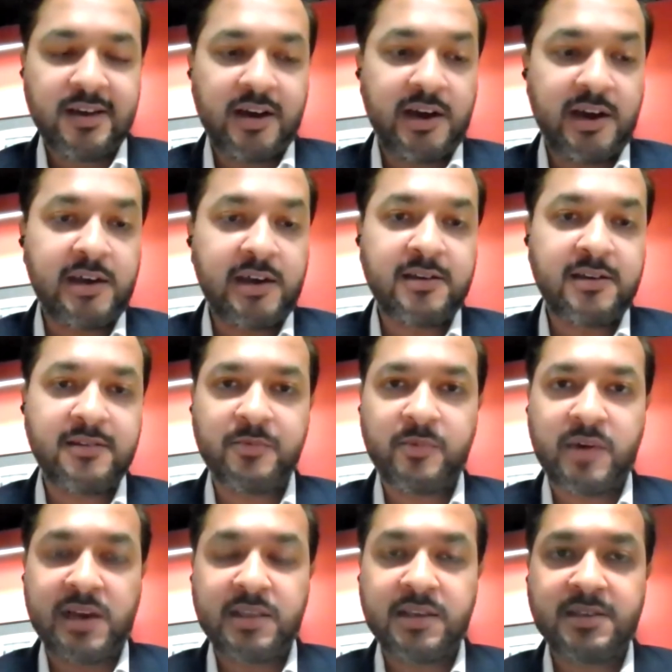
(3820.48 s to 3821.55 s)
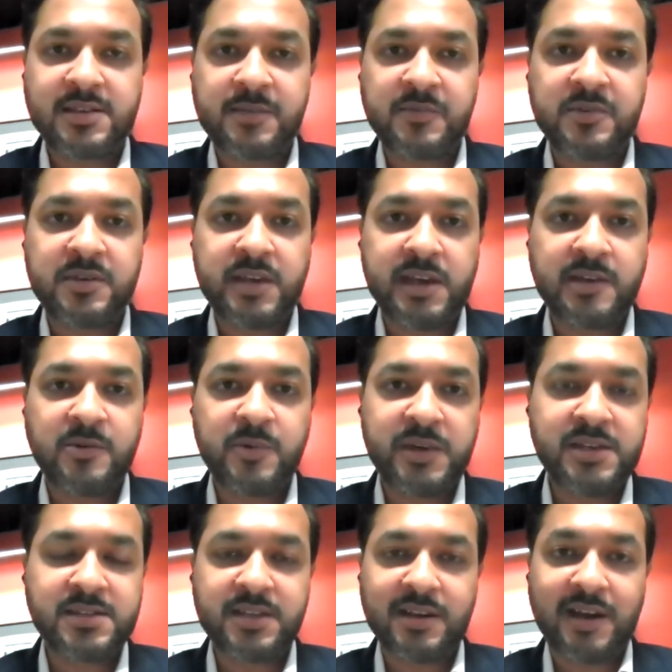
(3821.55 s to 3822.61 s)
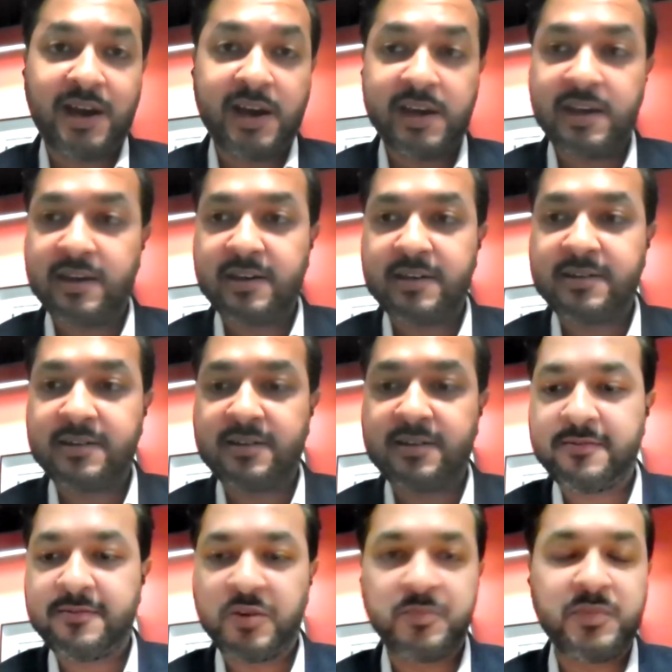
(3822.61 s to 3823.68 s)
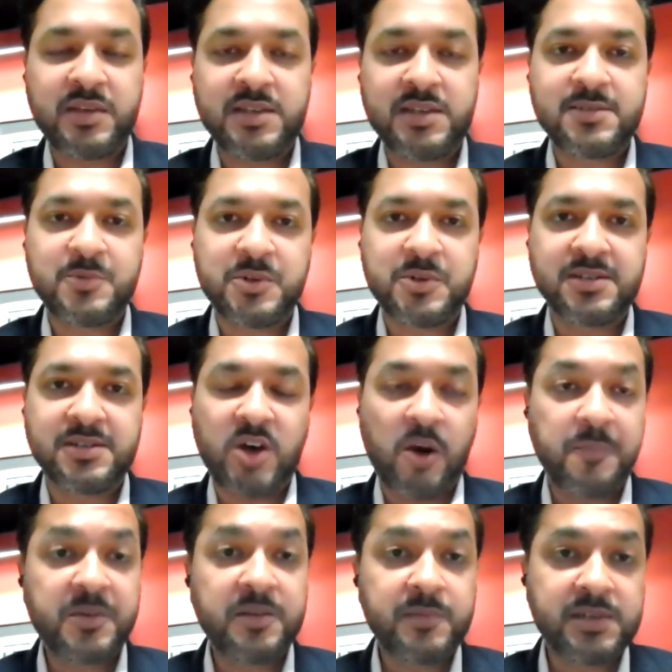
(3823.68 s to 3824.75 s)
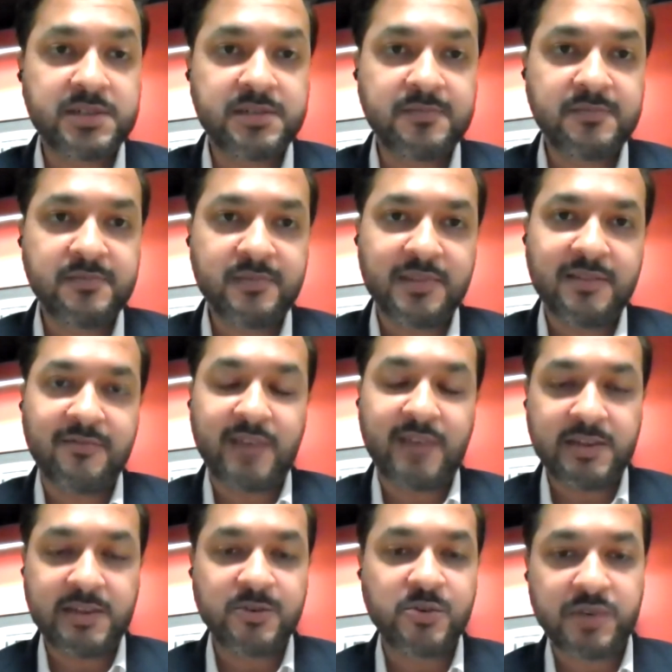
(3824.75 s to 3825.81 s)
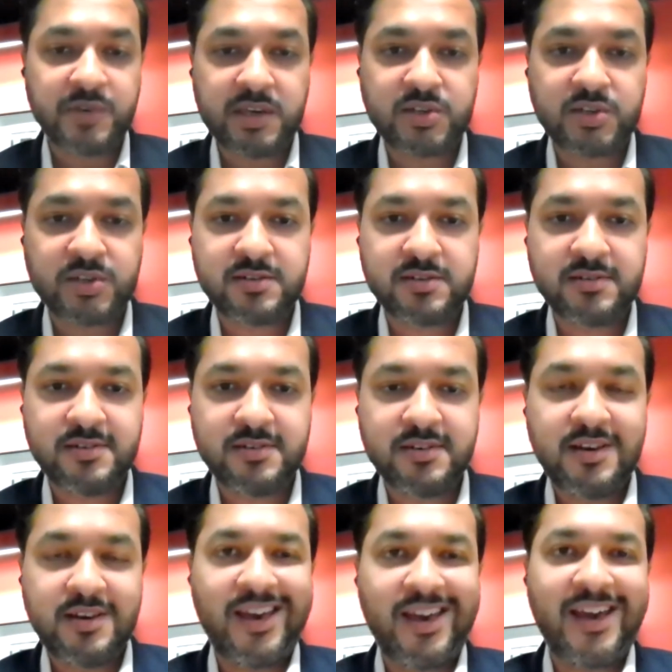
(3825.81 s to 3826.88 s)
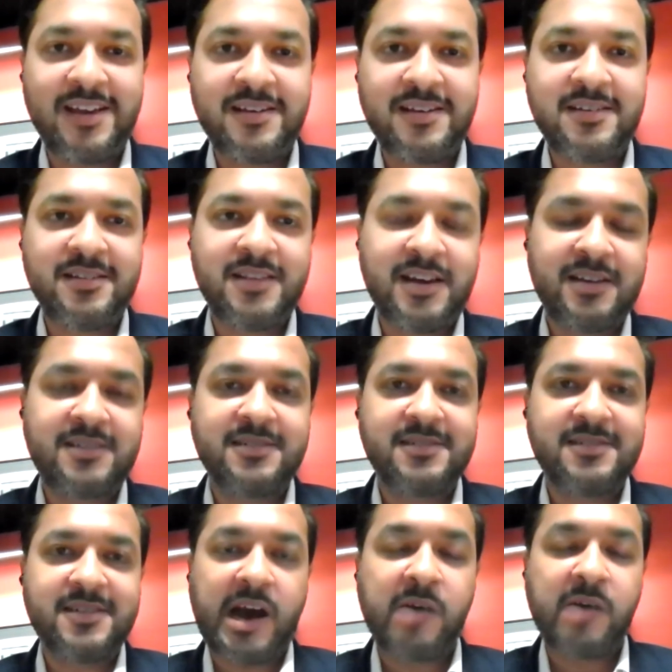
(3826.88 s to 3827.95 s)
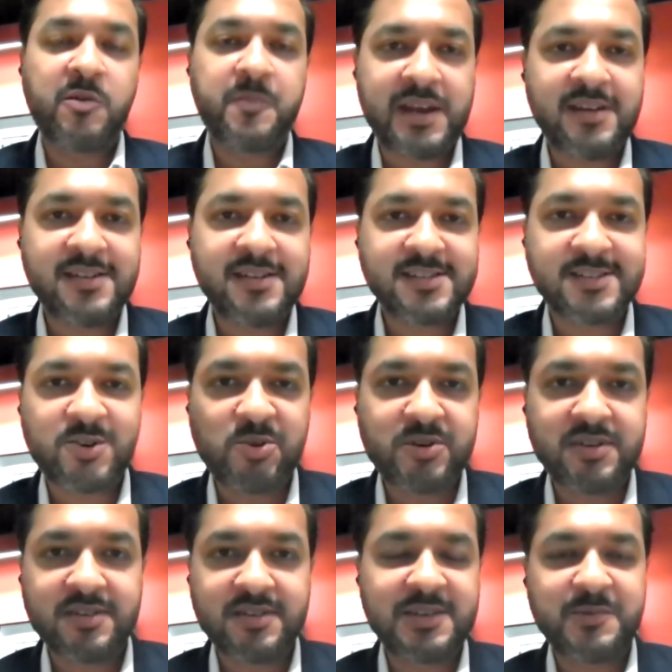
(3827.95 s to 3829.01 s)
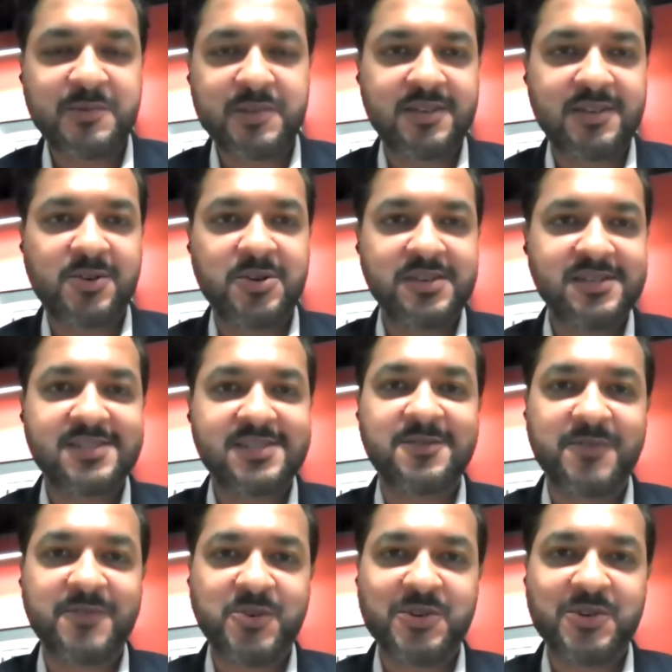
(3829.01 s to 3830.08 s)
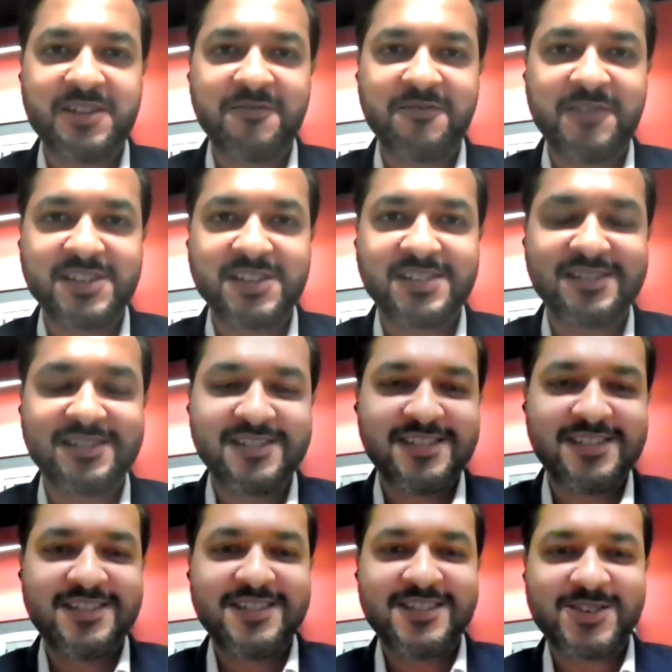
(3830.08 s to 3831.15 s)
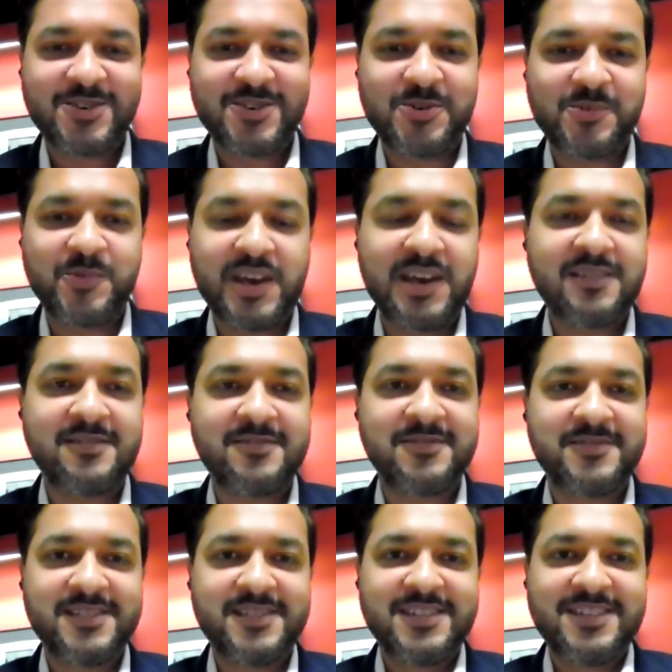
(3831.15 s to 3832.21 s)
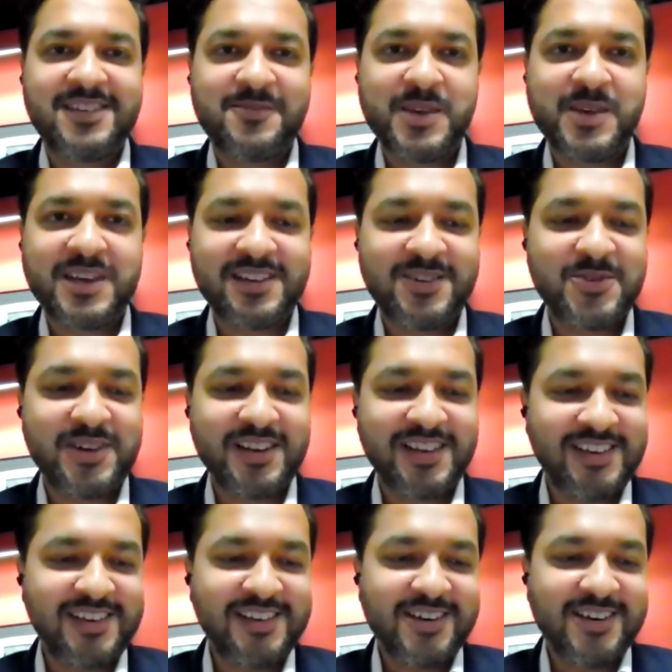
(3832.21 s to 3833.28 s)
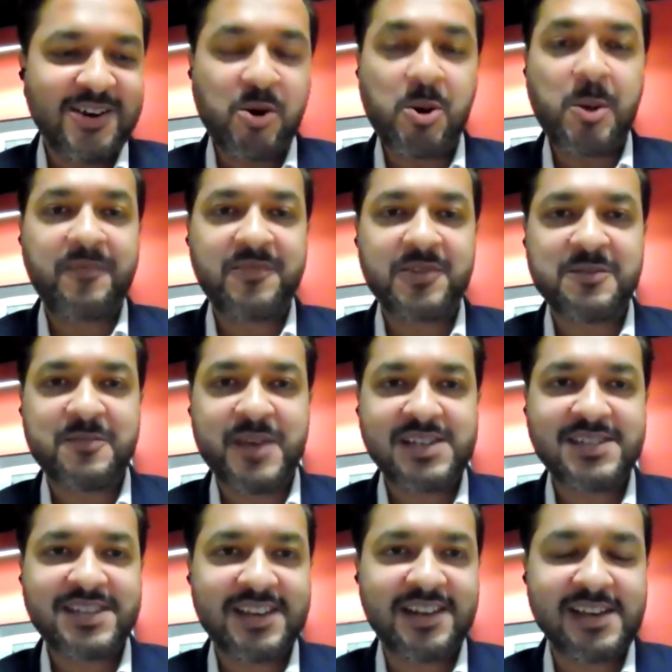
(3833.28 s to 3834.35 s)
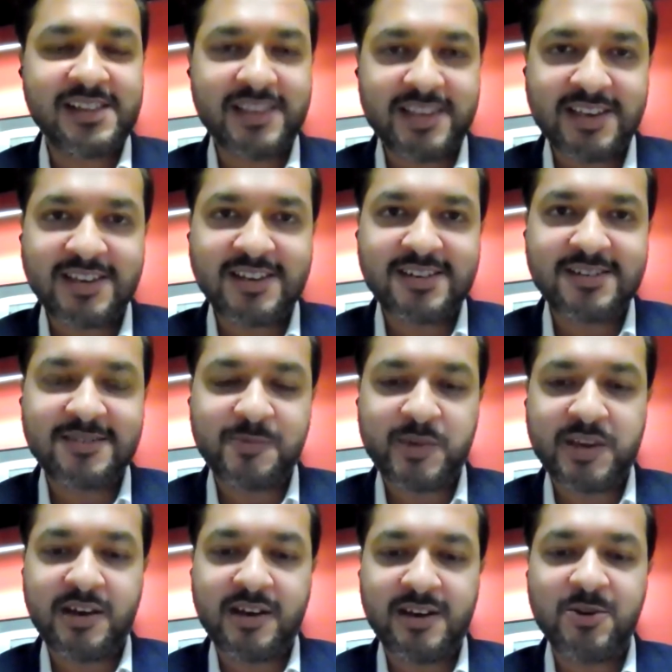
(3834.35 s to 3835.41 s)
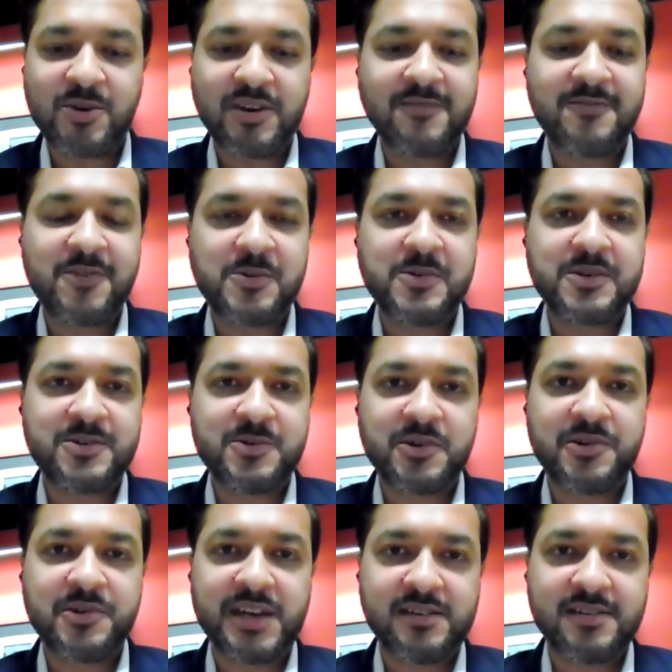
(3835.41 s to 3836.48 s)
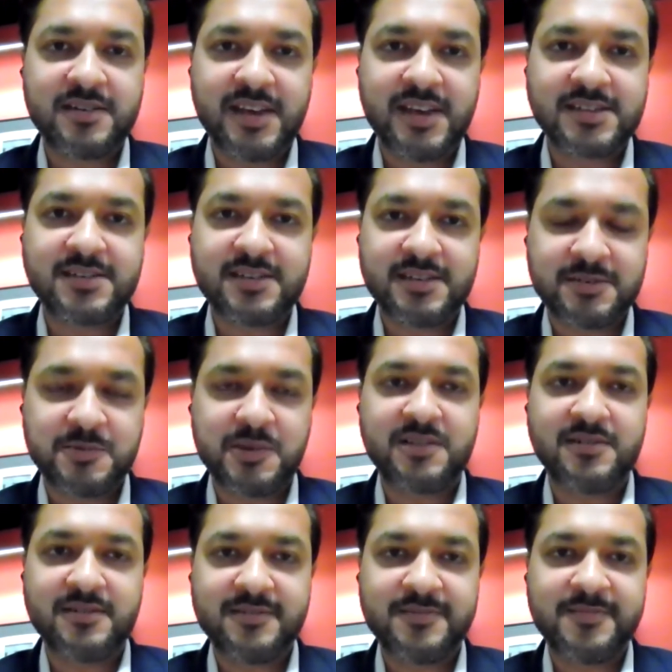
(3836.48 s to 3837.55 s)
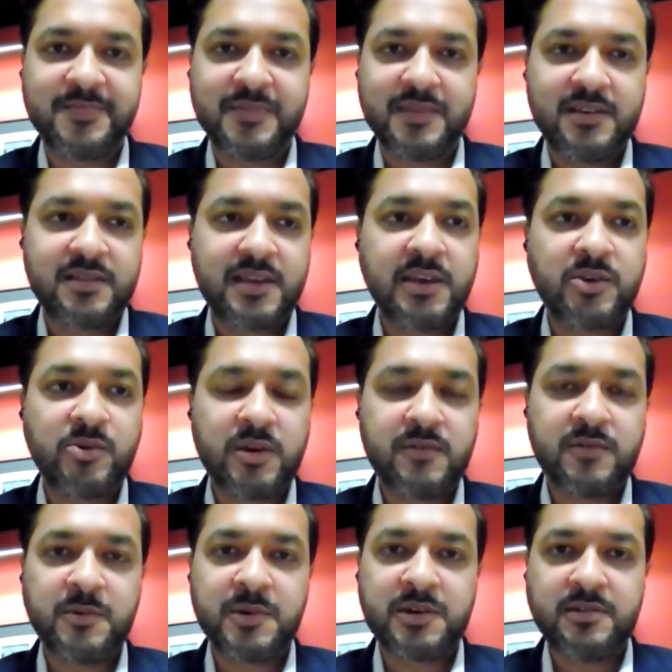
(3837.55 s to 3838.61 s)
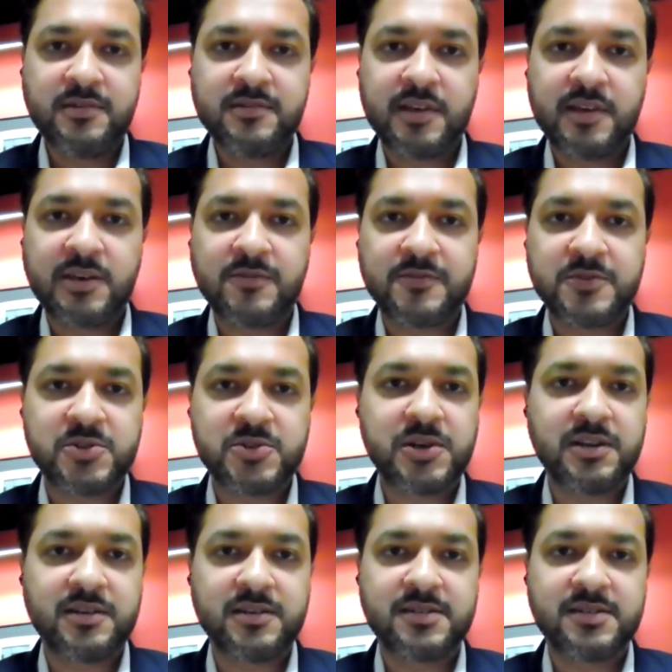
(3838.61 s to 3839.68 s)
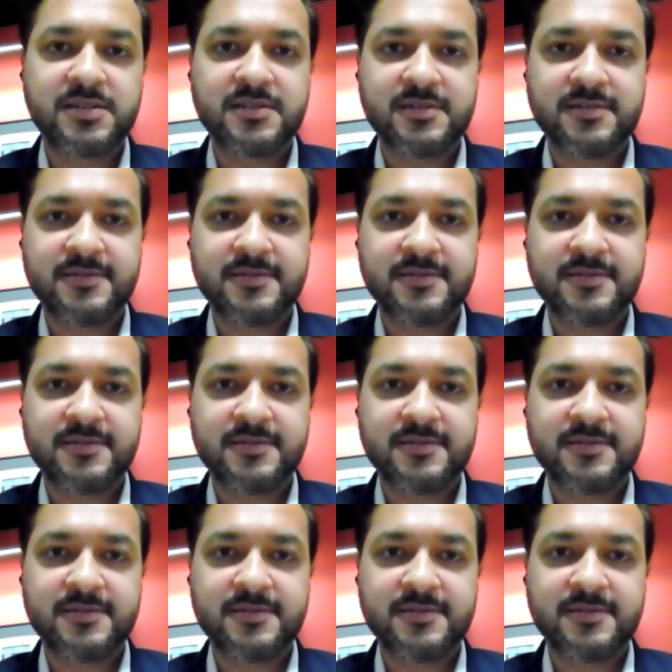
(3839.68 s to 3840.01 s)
I think some of the takeaways that I had from this was optimism, value creation, and that our panelists don't agree with our audience's view on inflation. So we can only hope for the best, and I think we are looking forward to a great year next as well. Thank you, everyone. Thank you for joining us.